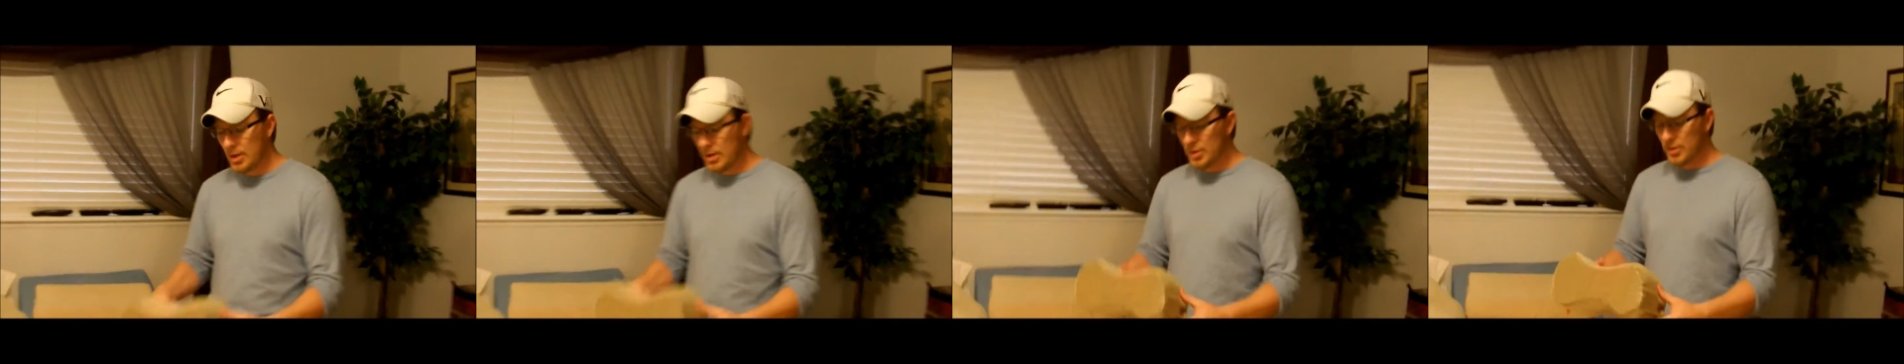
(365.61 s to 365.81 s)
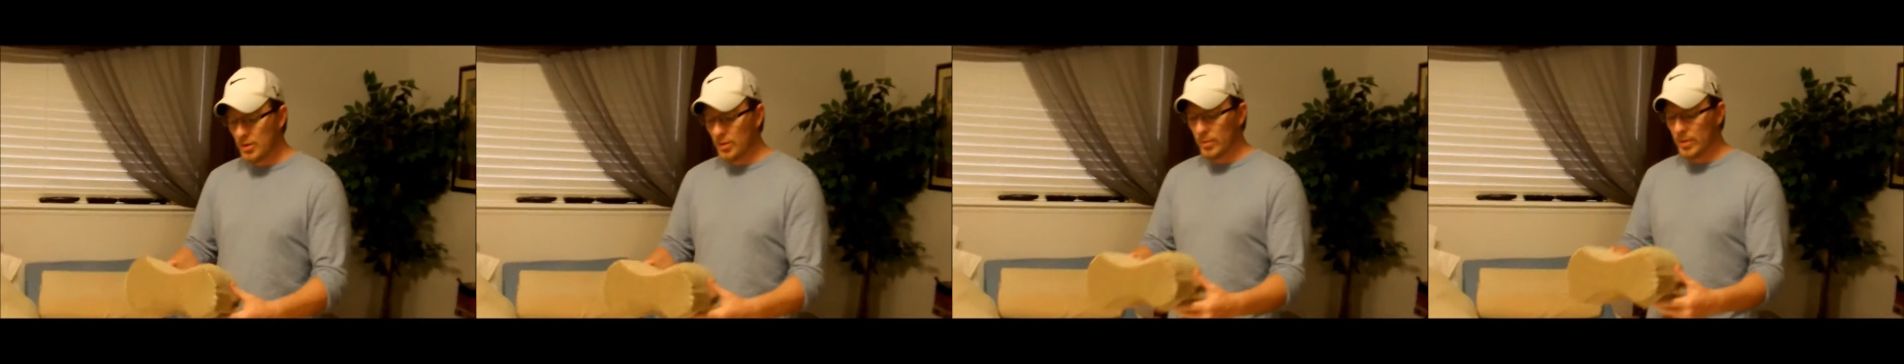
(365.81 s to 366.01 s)

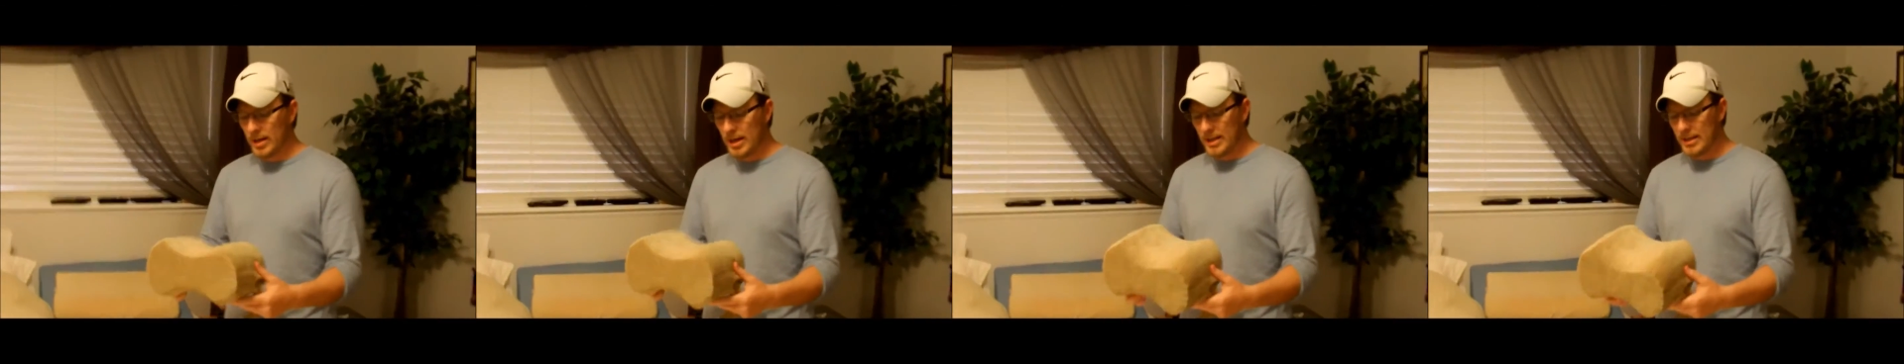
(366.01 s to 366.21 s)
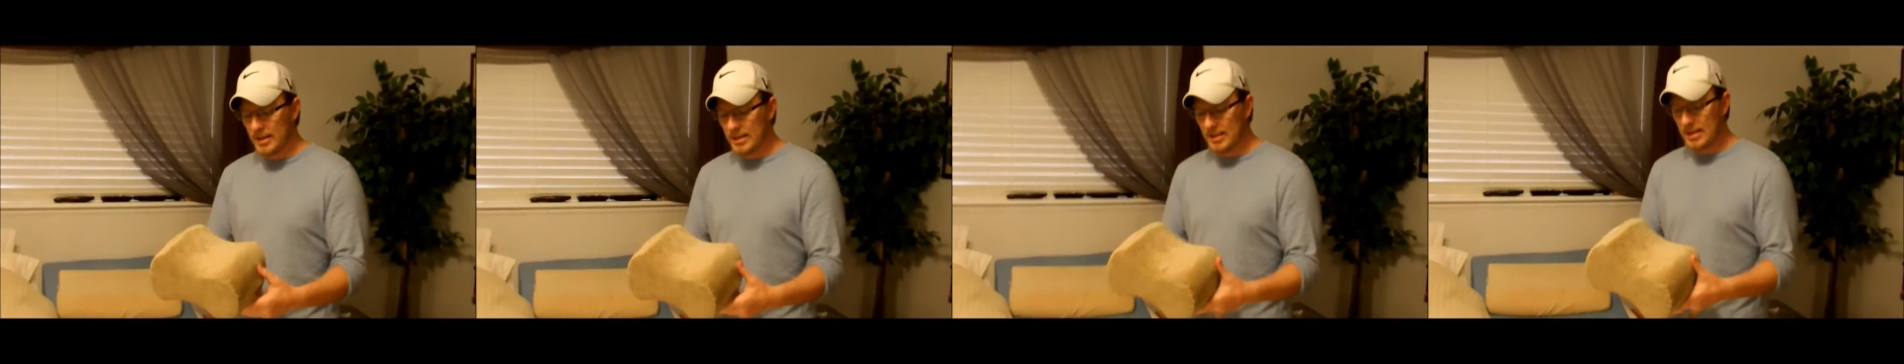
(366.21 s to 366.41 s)
So what
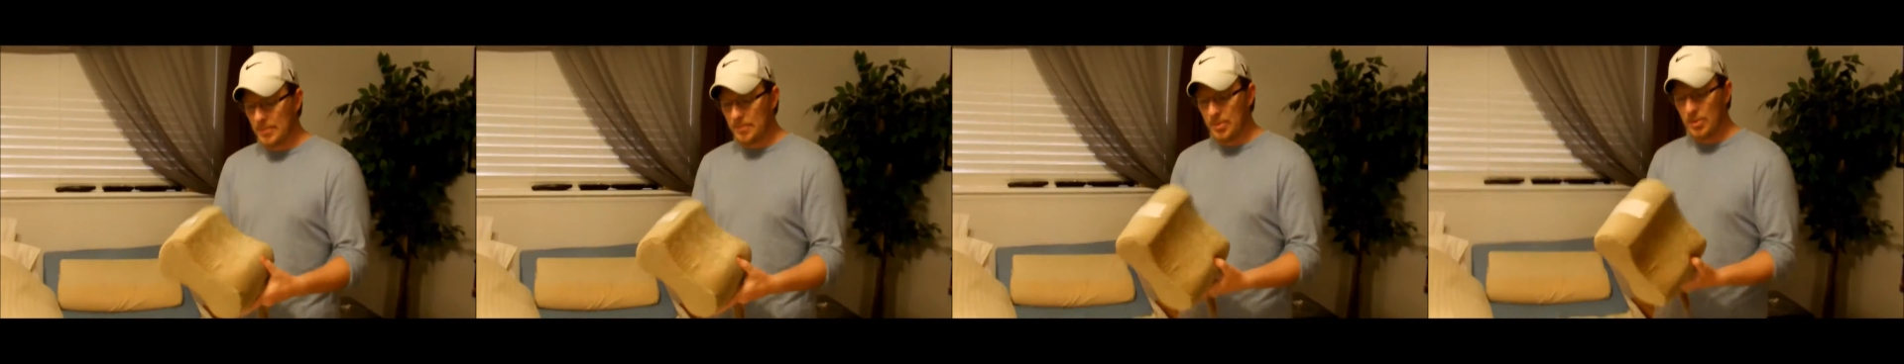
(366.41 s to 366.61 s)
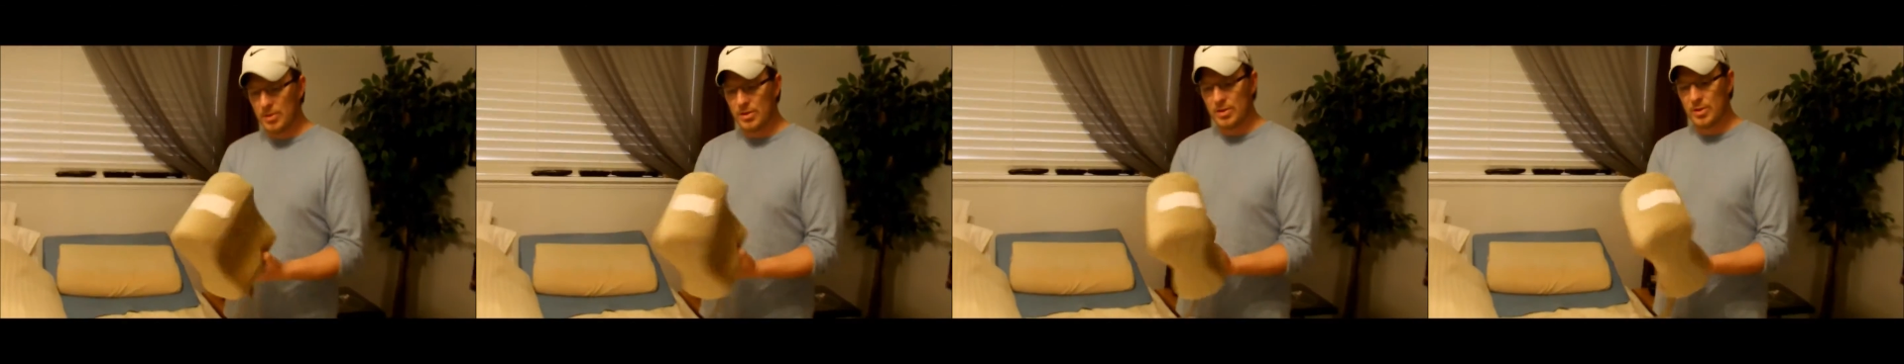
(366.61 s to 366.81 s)
I did is I
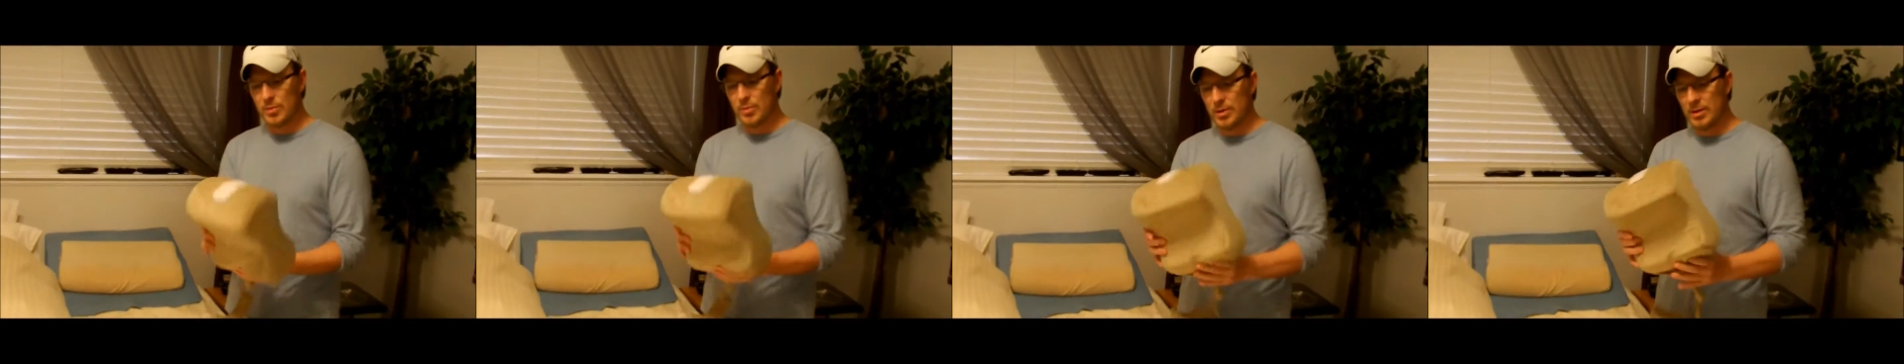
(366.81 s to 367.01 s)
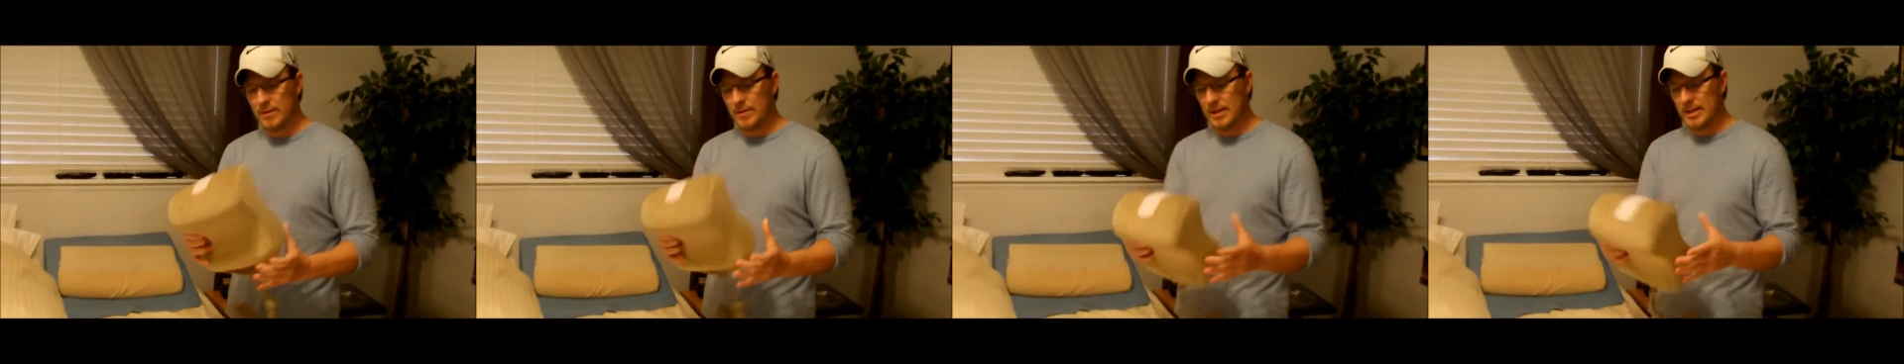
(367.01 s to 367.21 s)
purchased
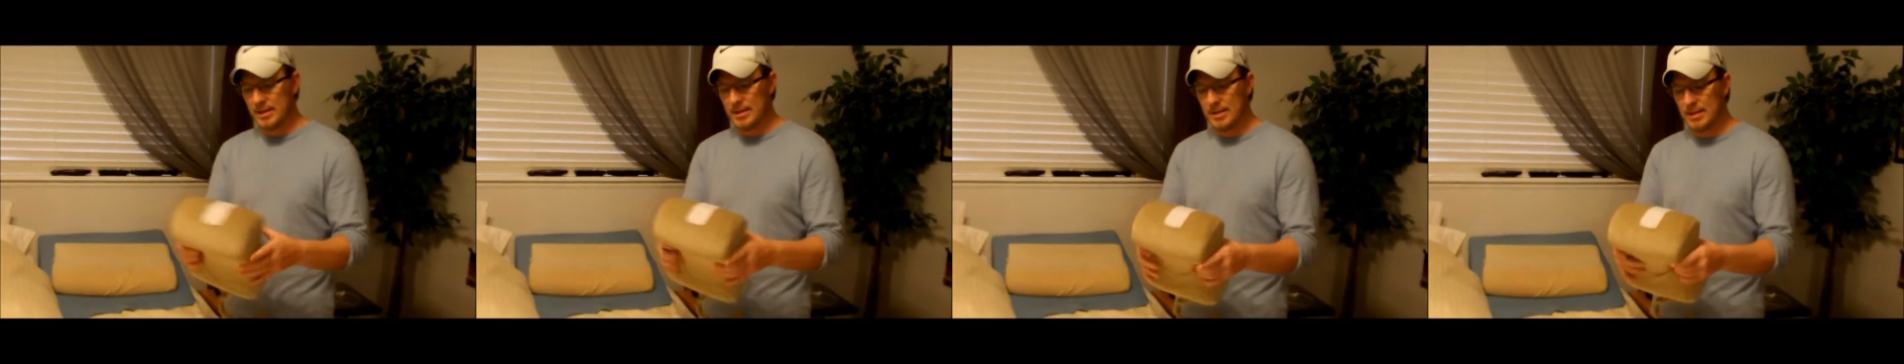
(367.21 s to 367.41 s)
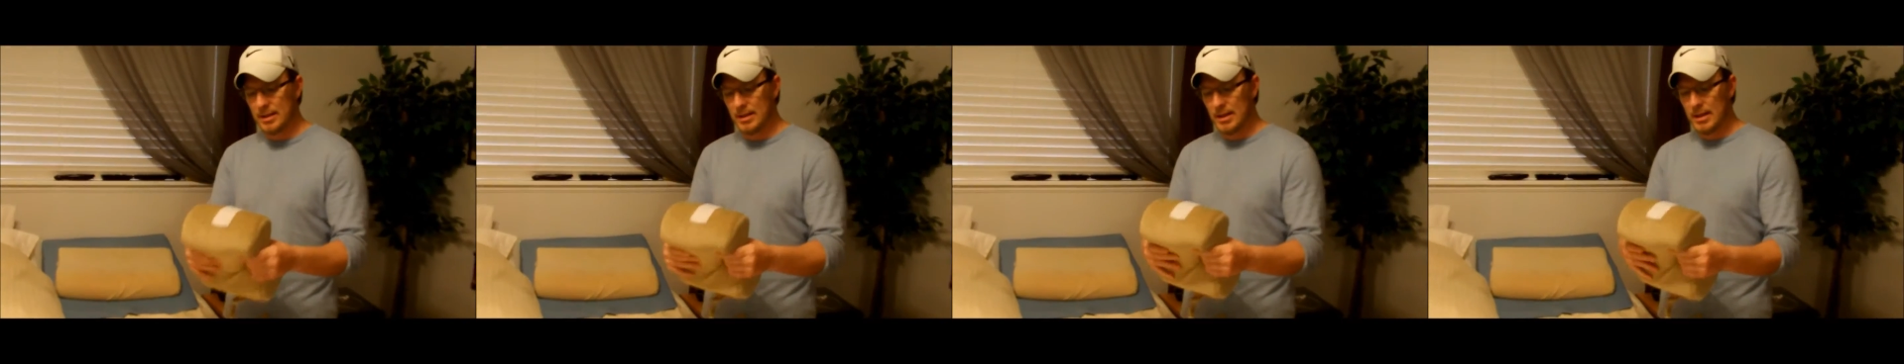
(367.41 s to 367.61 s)
one of
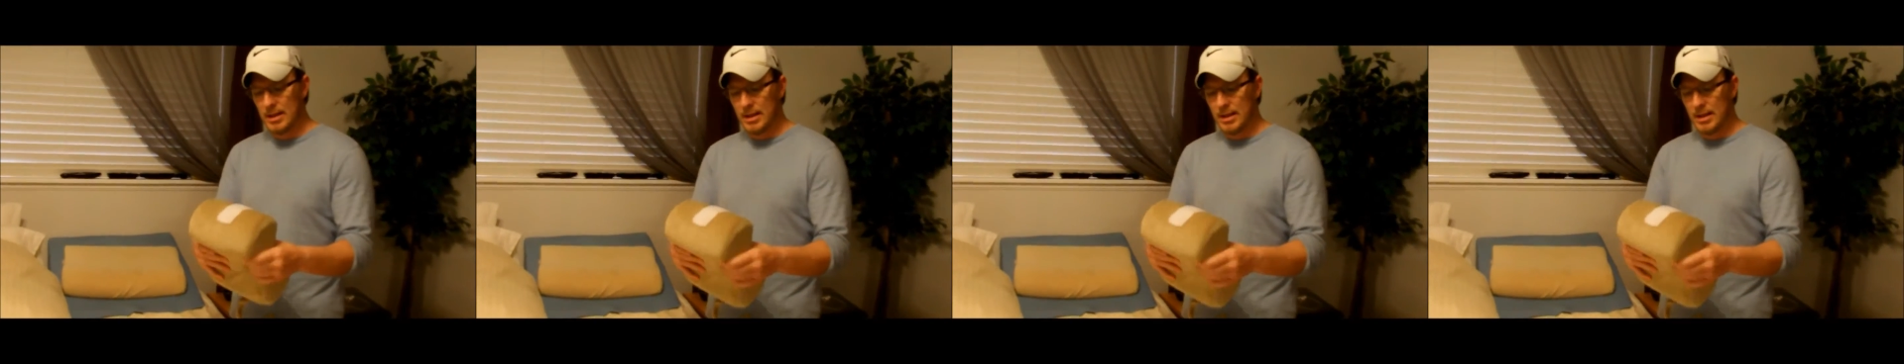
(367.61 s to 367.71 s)
these.